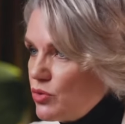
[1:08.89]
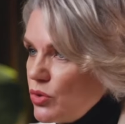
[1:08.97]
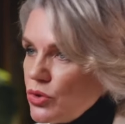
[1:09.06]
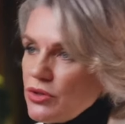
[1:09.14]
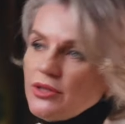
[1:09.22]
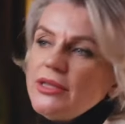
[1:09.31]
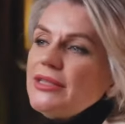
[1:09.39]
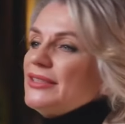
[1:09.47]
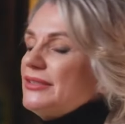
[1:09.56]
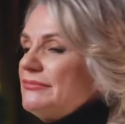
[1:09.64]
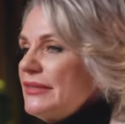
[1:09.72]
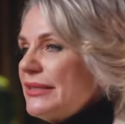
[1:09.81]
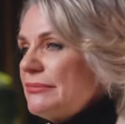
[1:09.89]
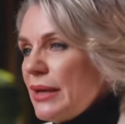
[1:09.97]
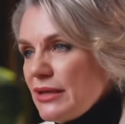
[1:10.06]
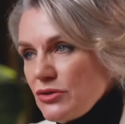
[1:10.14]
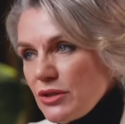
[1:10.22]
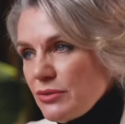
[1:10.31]
all the six
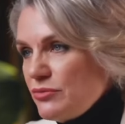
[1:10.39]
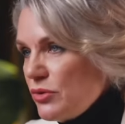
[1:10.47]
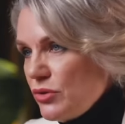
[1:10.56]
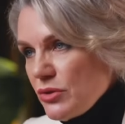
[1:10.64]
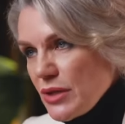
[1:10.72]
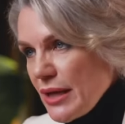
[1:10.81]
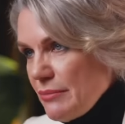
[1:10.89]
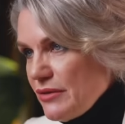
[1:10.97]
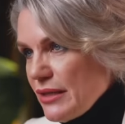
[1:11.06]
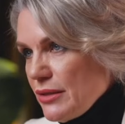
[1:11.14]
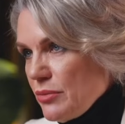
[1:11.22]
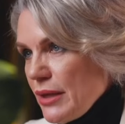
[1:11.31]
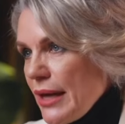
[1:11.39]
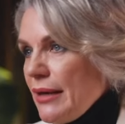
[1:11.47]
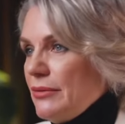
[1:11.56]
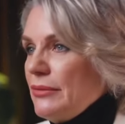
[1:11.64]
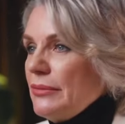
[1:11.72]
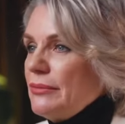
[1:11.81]
Fitzpatrick phototypes that we have.